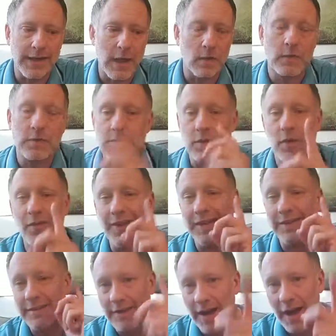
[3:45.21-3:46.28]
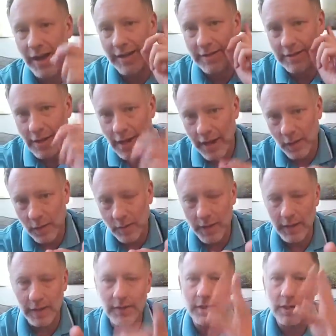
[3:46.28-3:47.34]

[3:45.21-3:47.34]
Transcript: Now, deserving is not entitlement.